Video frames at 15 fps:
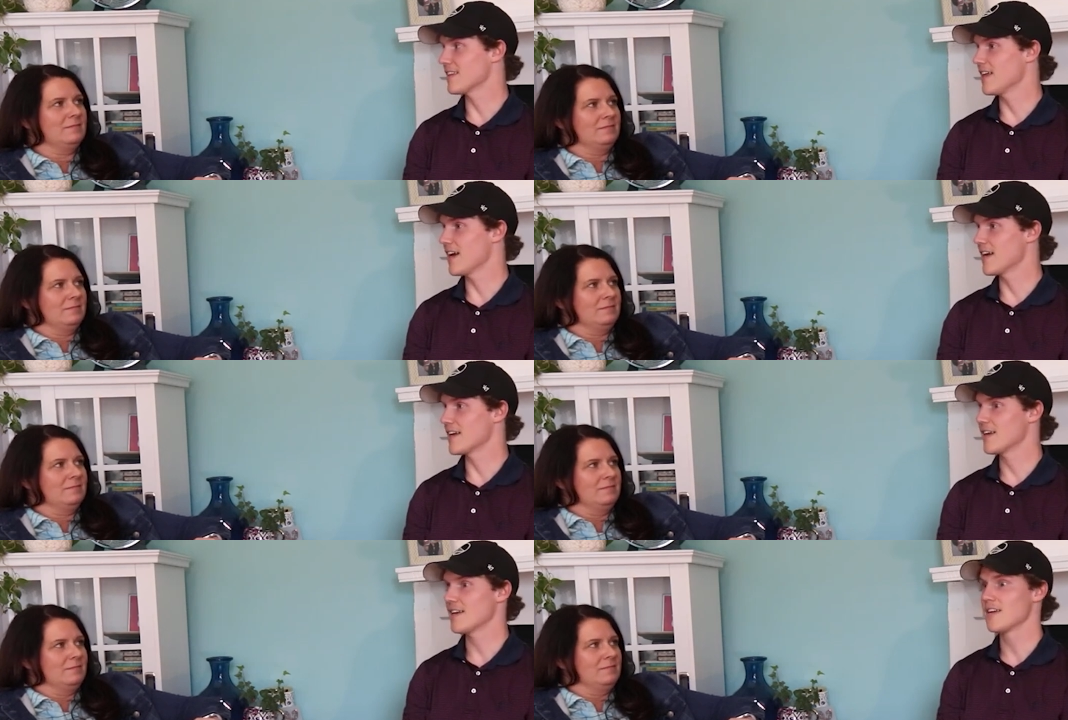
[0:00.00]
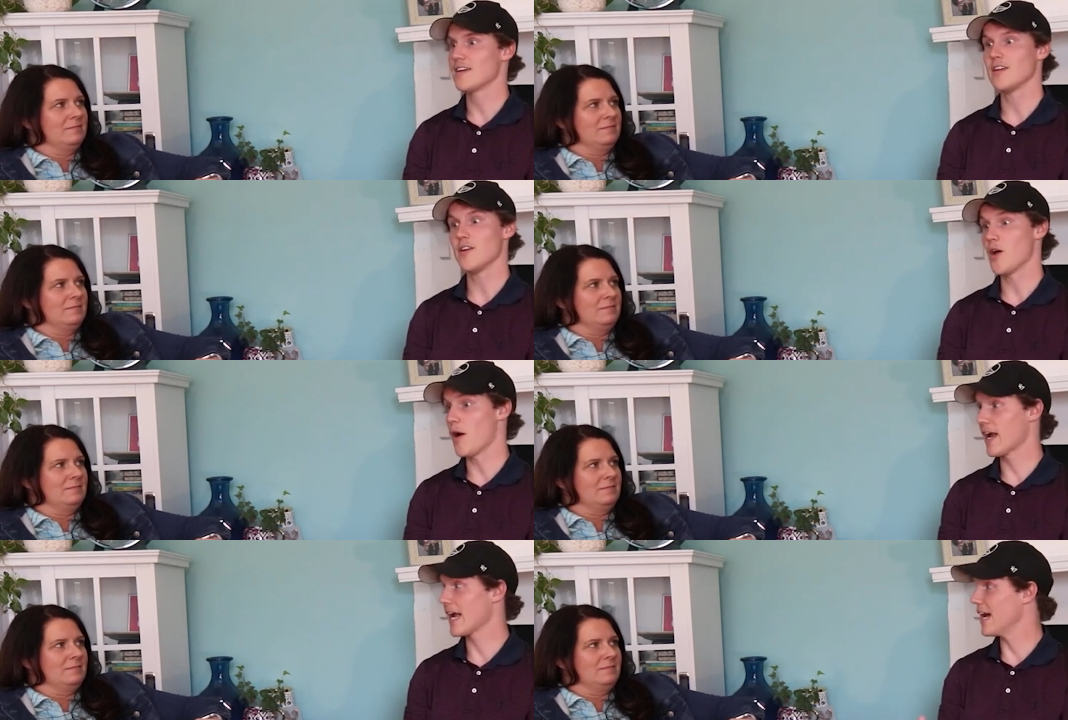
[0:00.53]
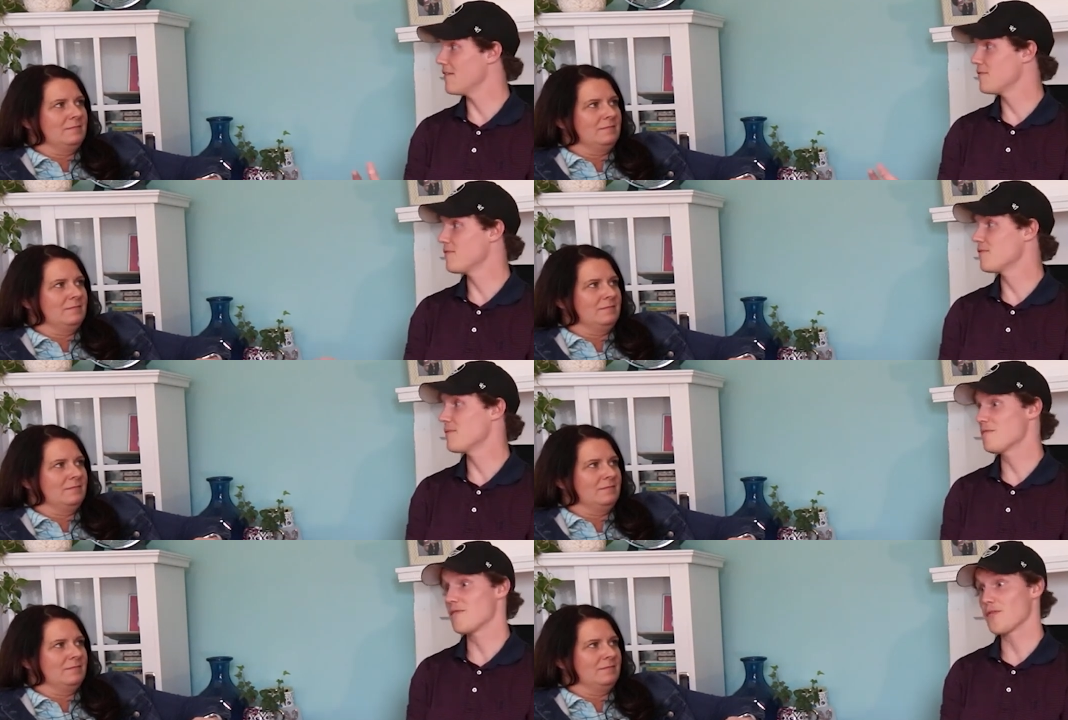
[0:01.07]
Speaker 1: that, like, you know, I
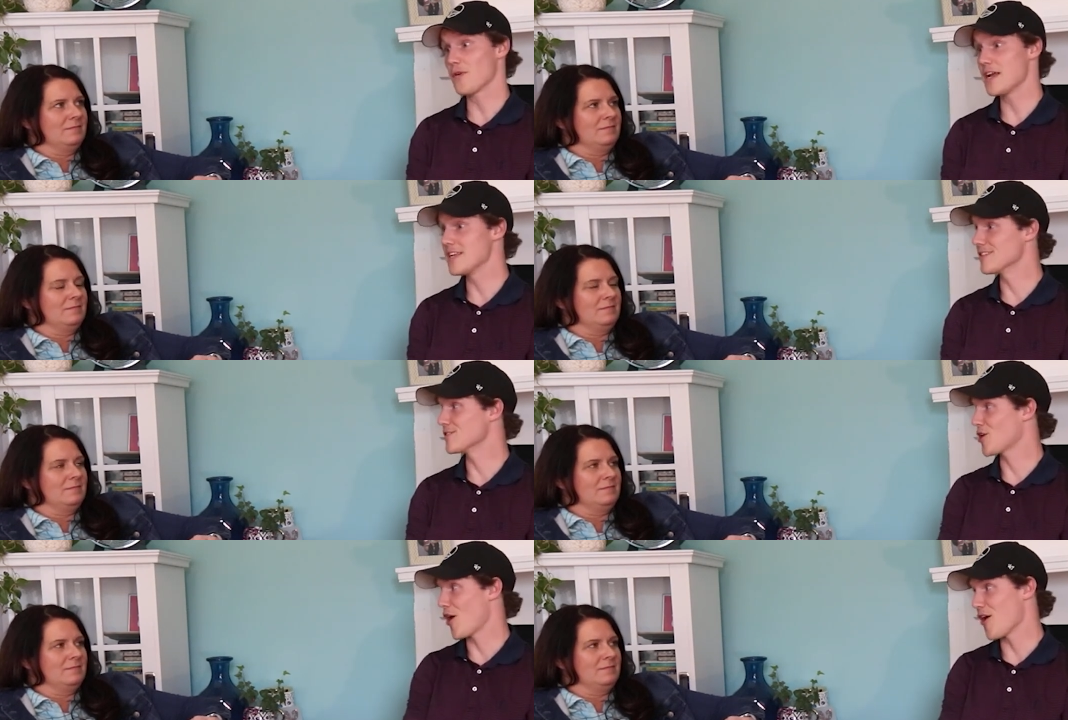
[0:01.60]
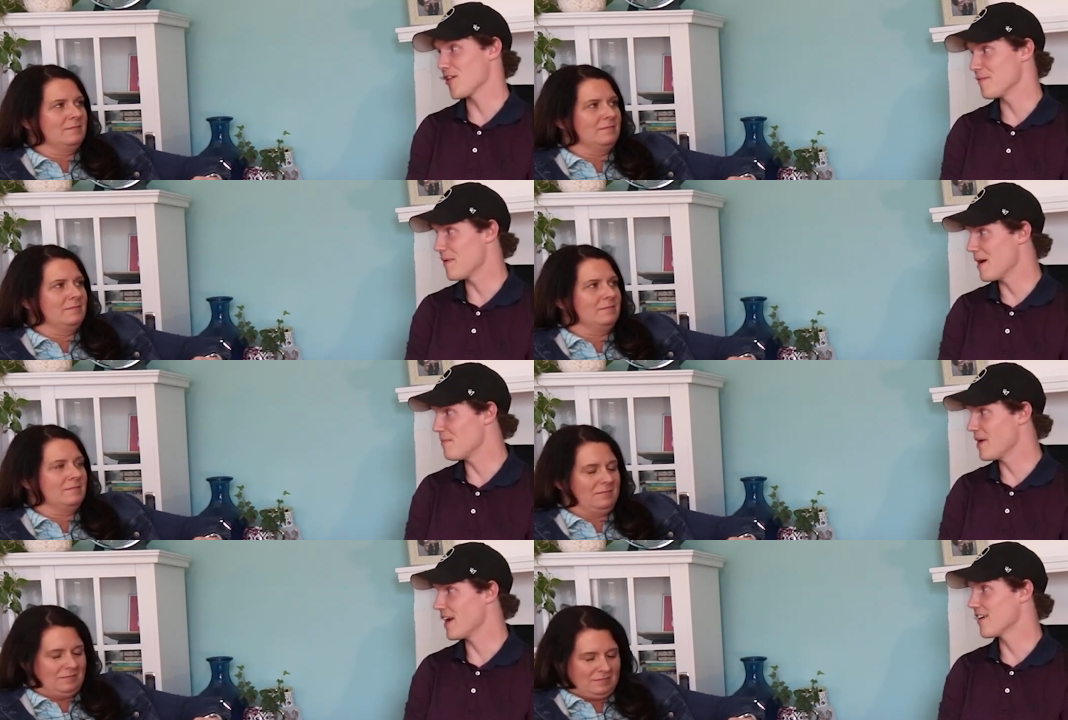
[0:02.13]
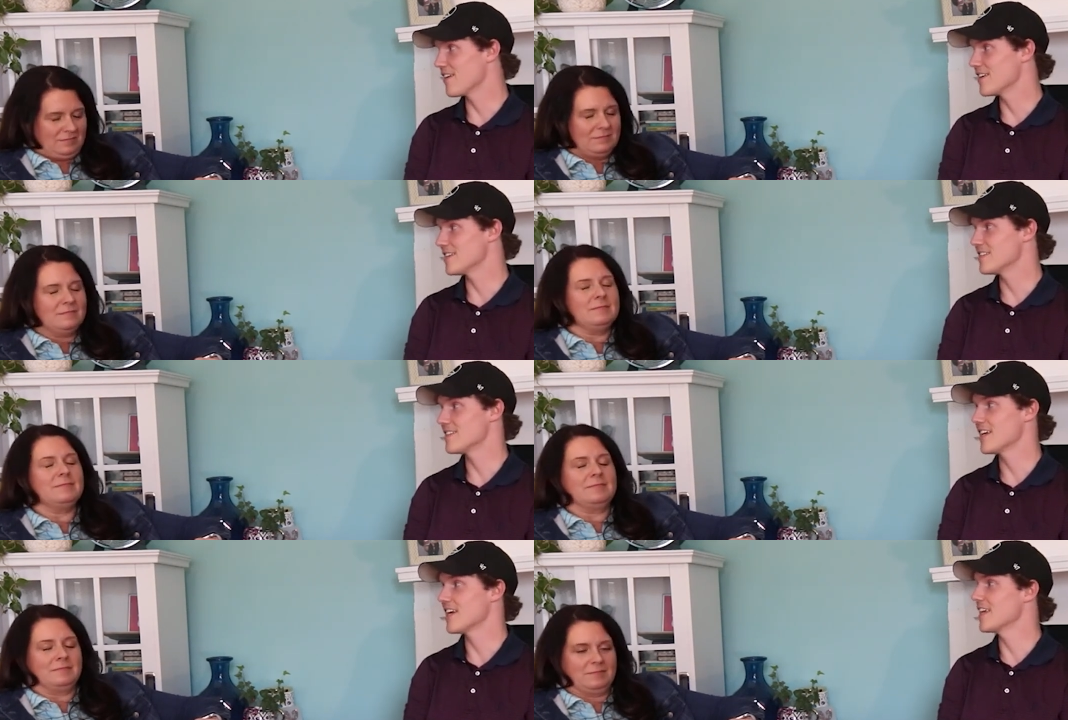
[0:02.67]
got friends calling my
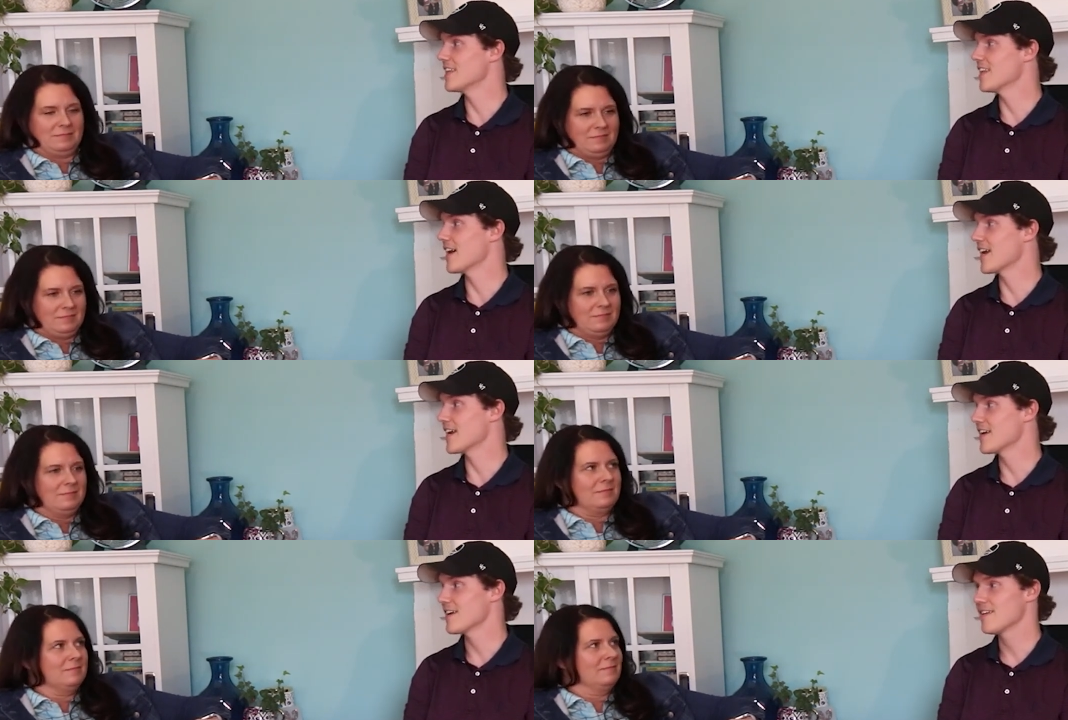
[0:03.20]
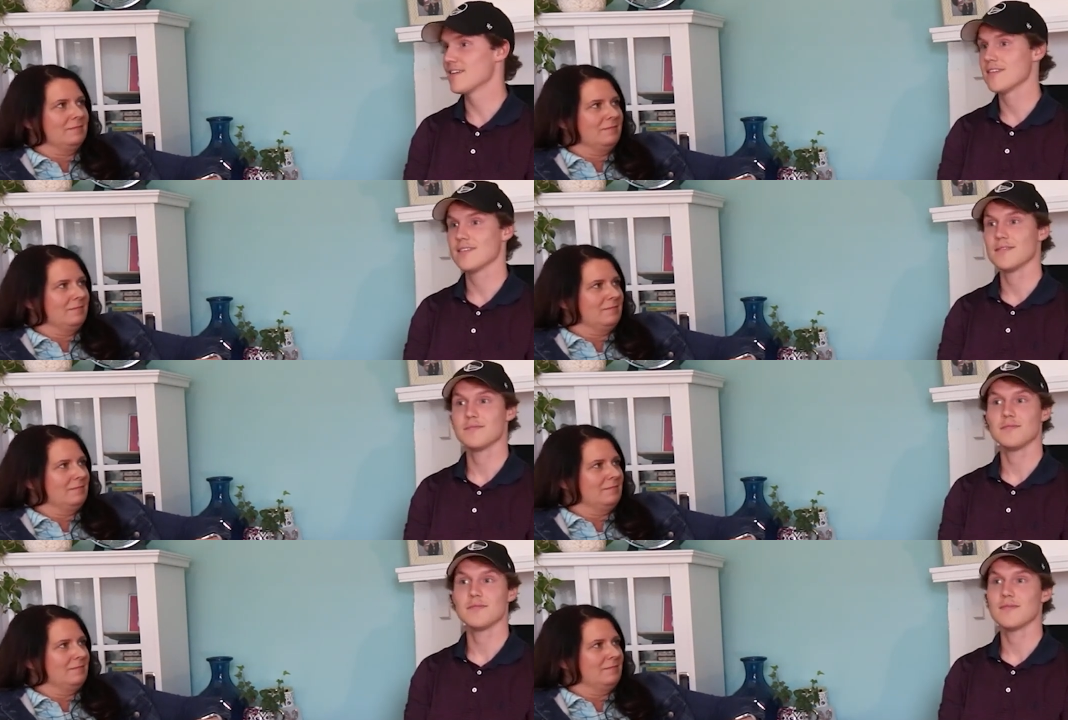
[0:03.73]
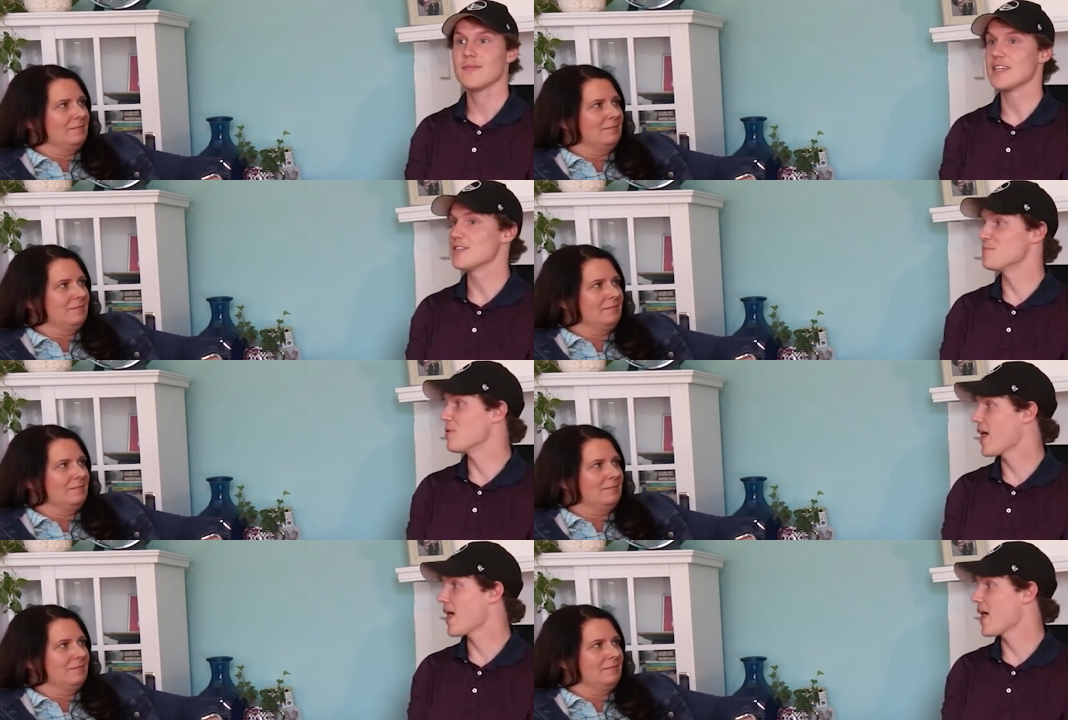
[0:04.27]
parents saying, like, he's